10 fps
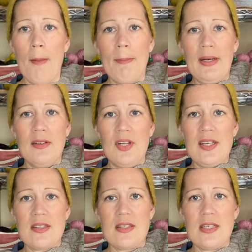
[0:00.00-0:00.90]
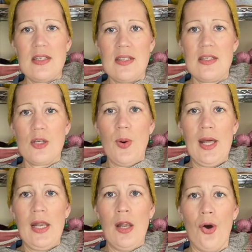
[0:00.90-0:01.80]
But it does it's quite
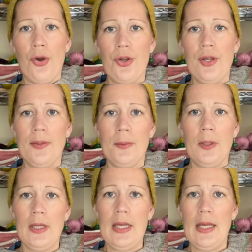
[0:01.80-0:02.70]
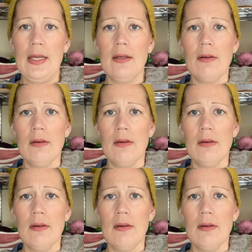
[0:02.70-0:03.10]
low here.